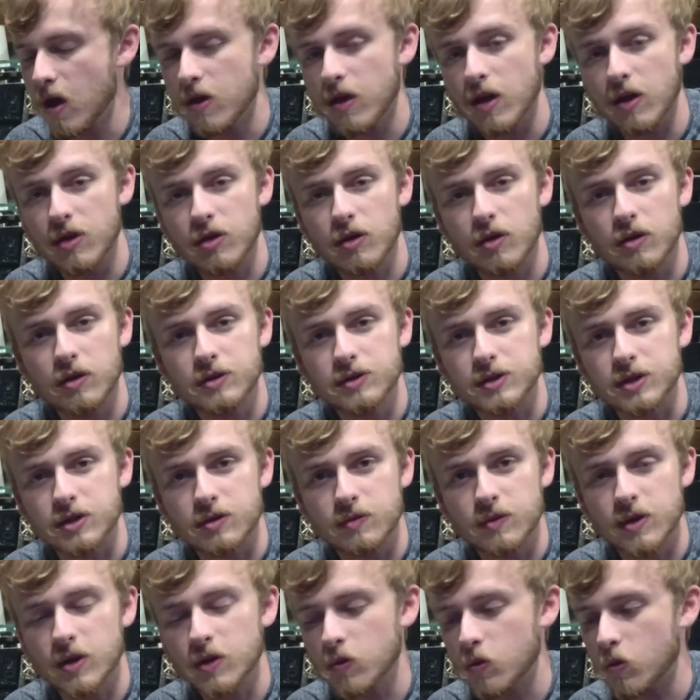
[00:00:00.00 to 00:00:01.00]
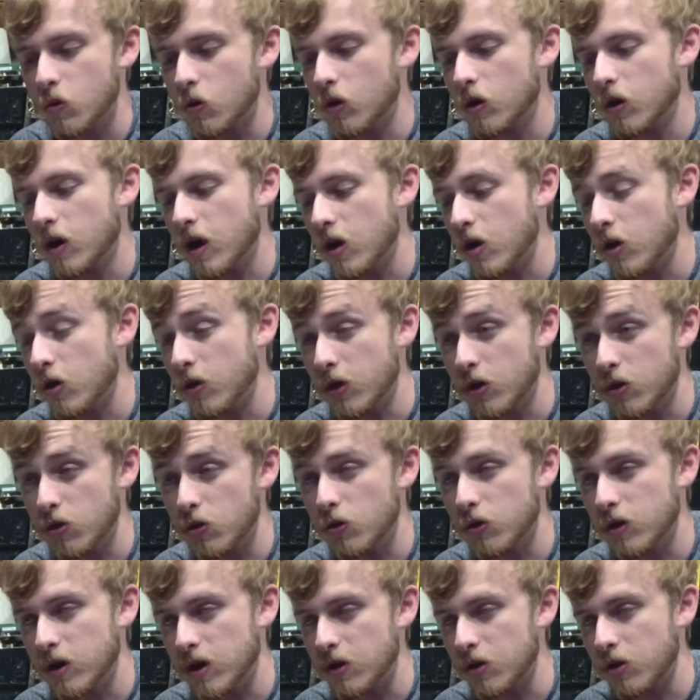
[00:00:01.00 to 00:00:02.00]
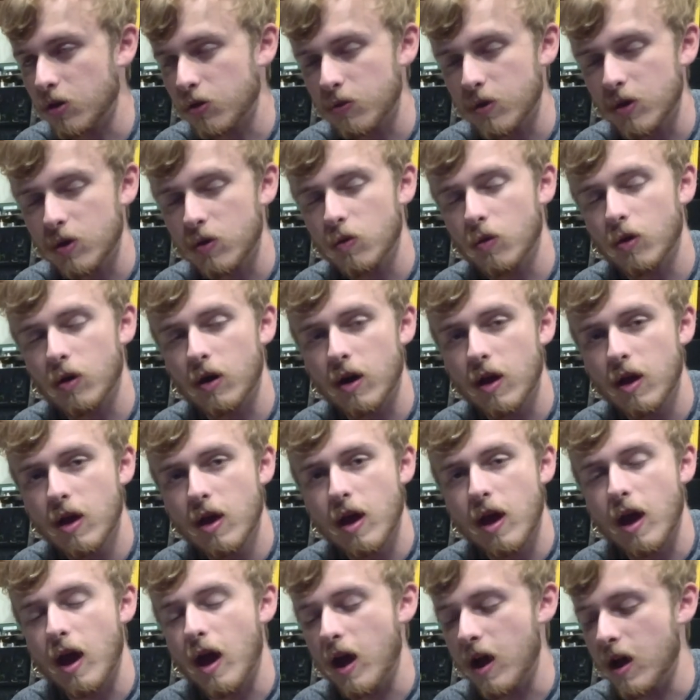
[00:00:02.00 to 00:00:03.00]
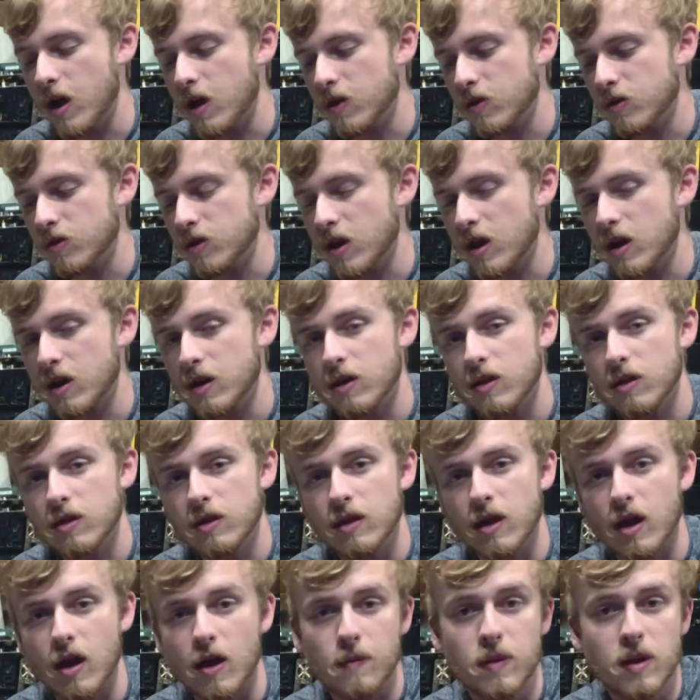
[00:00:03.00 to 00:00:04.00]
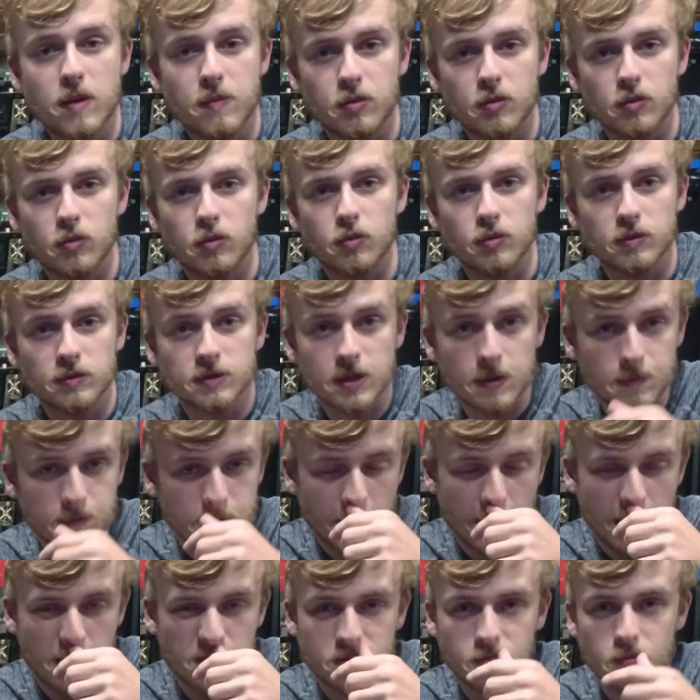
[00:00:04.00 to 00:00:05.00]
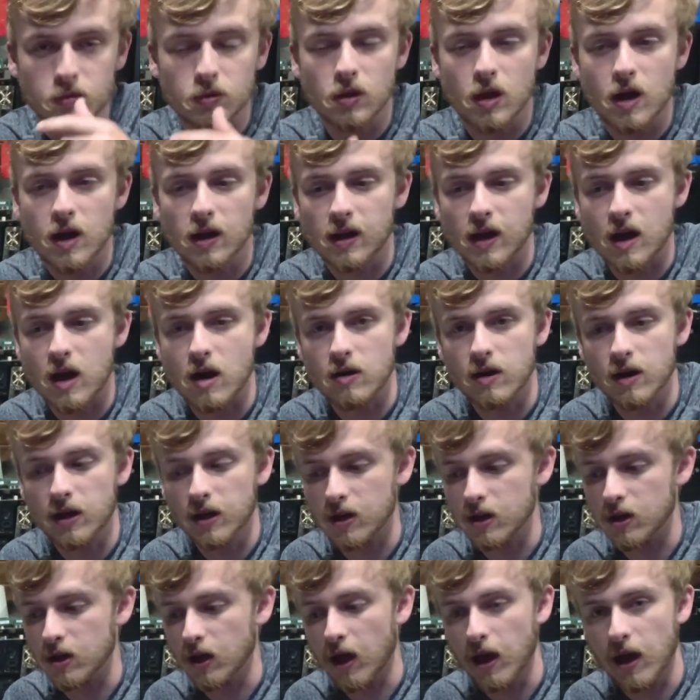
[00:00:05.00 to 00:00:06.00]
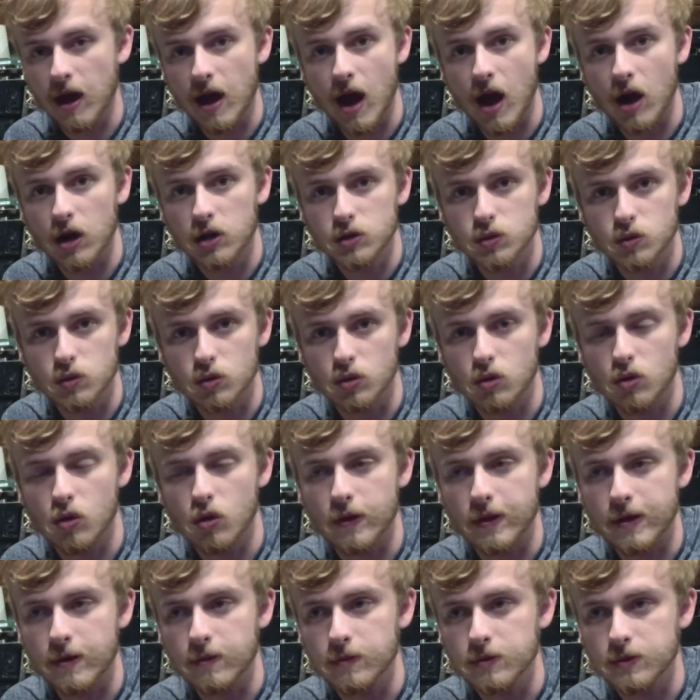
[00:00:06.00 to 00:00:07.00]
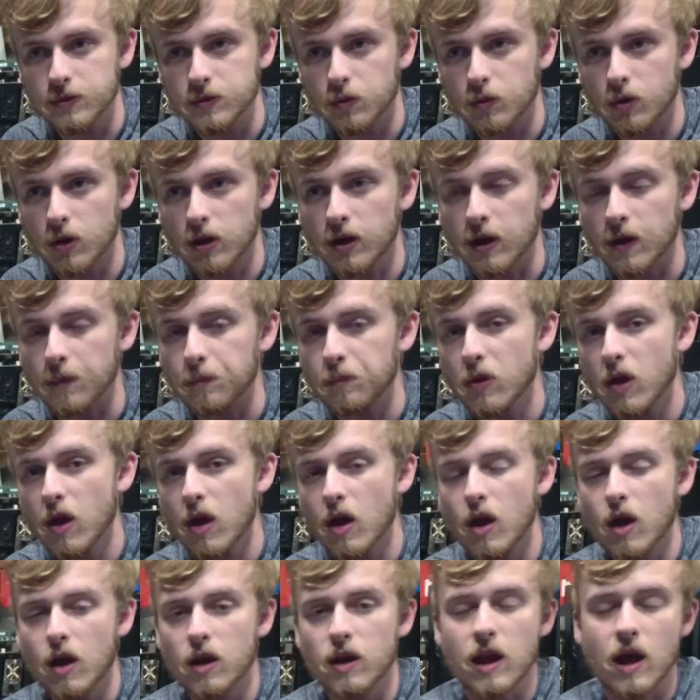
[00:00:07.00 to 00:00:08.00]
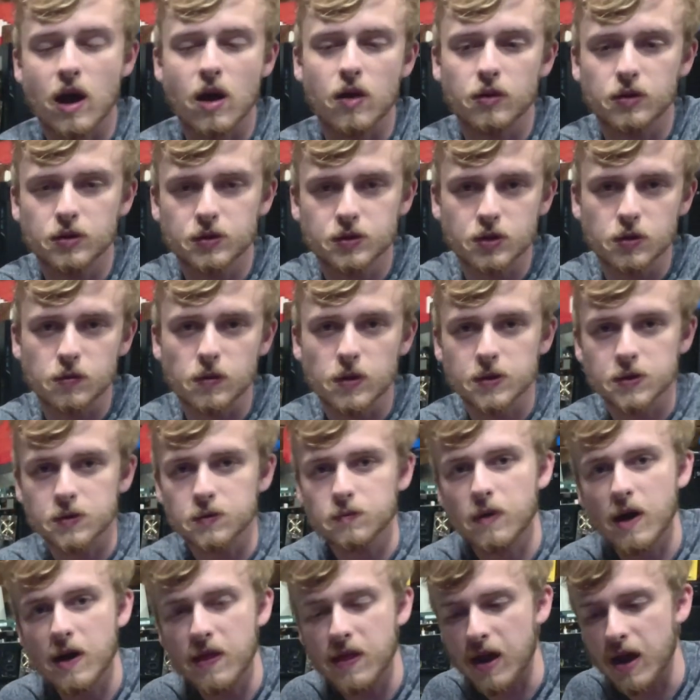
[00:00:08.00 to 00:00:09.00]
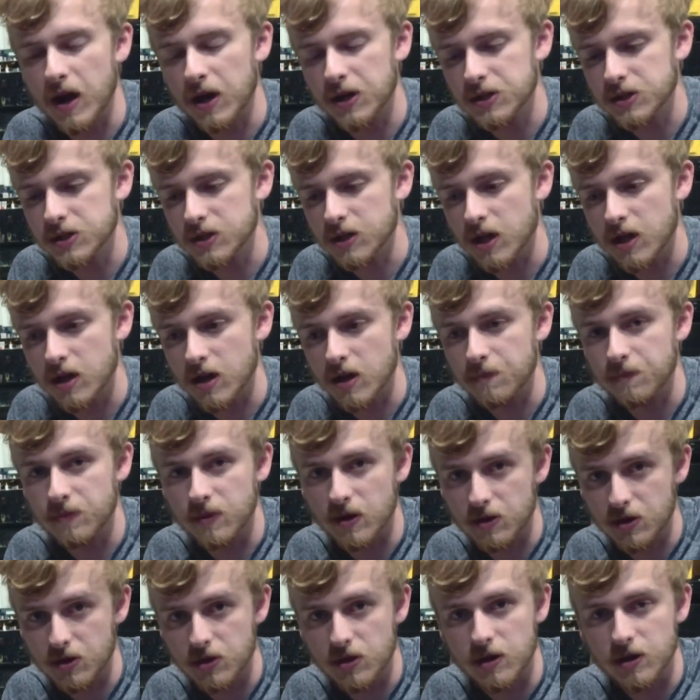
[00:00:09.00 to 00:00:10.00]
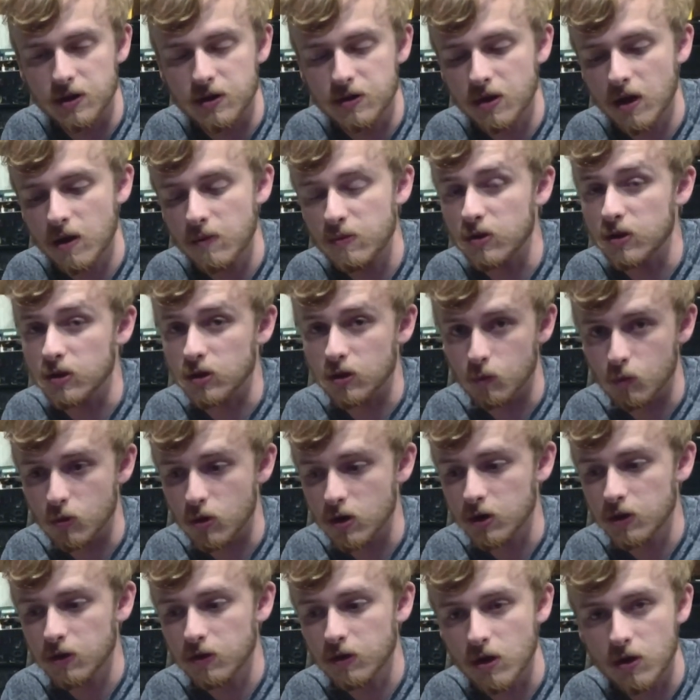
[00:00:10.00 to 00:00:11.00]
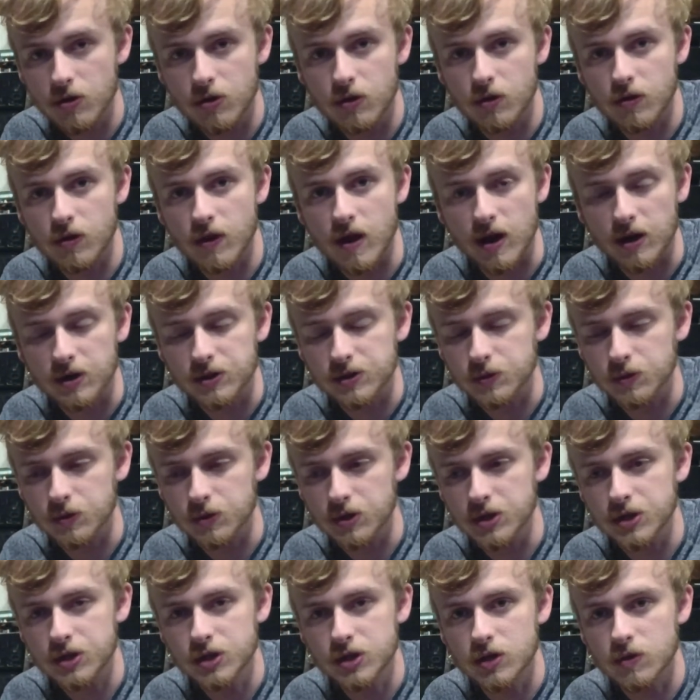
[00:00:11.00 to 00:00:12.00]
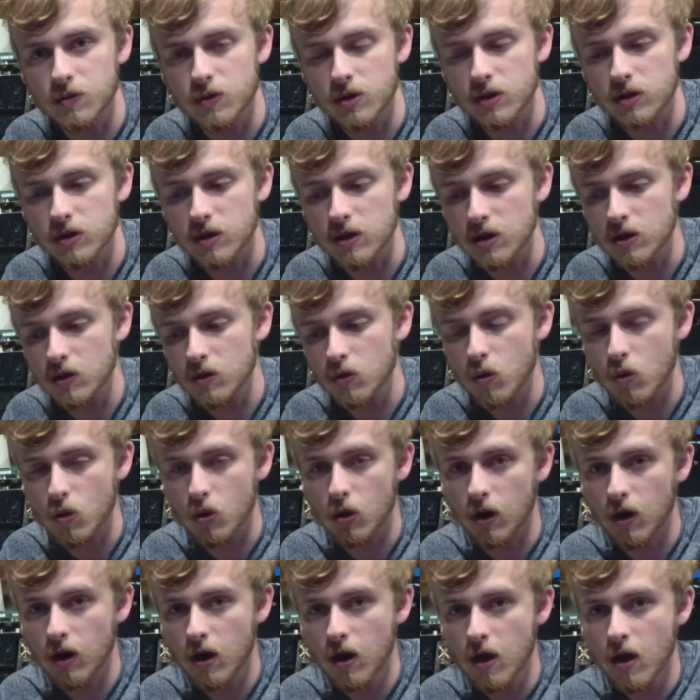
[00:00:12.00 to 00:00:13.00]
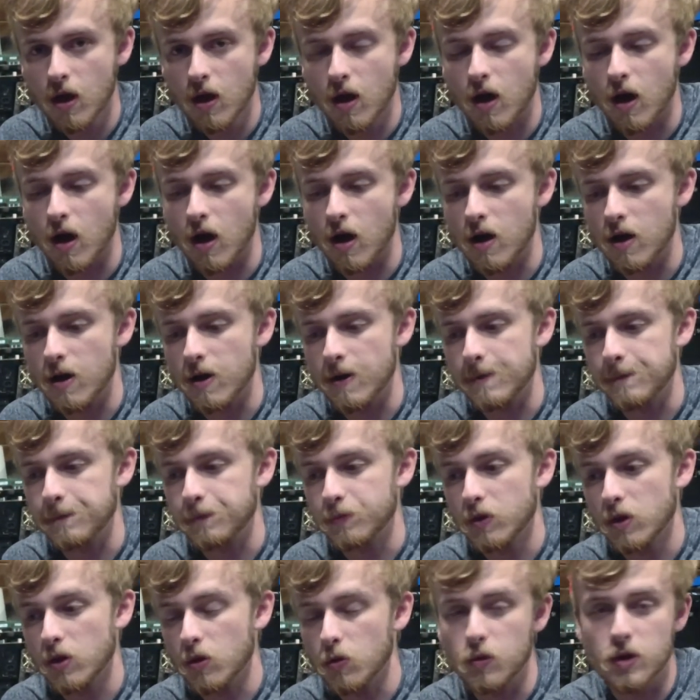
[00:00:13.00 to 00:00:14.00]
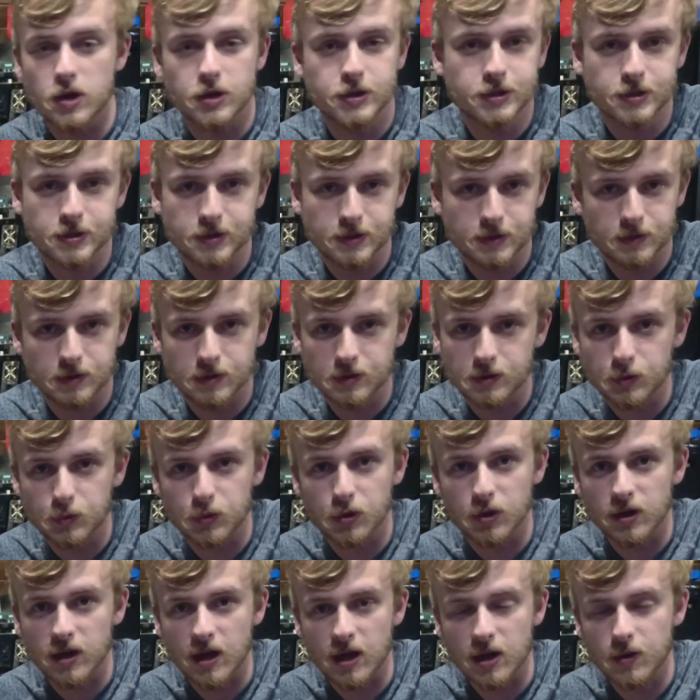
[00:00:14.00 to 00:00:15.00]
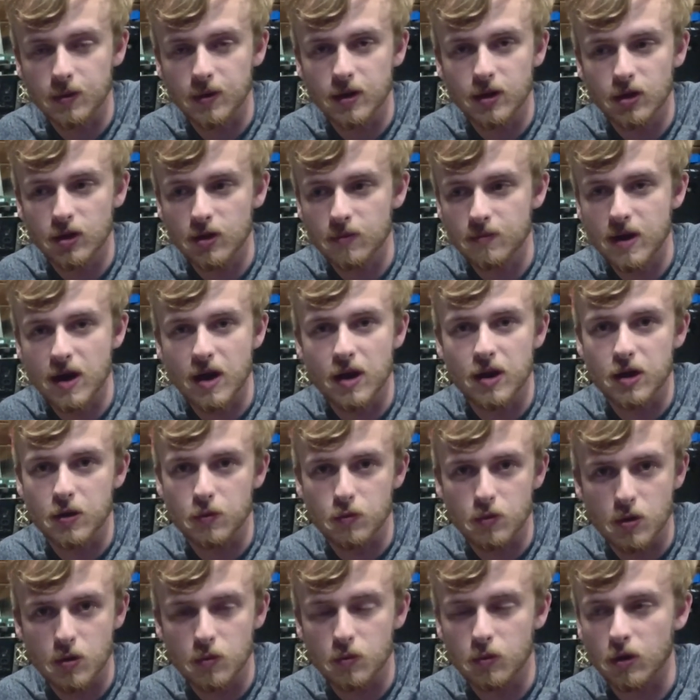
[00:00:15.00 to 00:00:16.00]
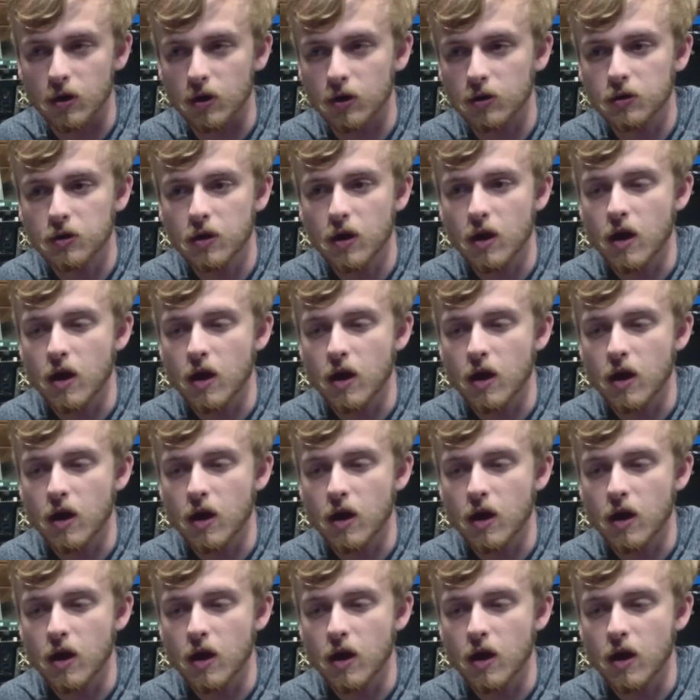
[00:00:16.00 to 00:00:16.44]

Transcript: They sold it as a three core, or they sold it as a three core, and then uh, people sometimes would luck out and get a actual cord that was working. Now, there's two reasons why they actually end up, as I uh, said, disabling them. One is because there's an actual issue with the core, um, which you really can't do anything about. It won't work.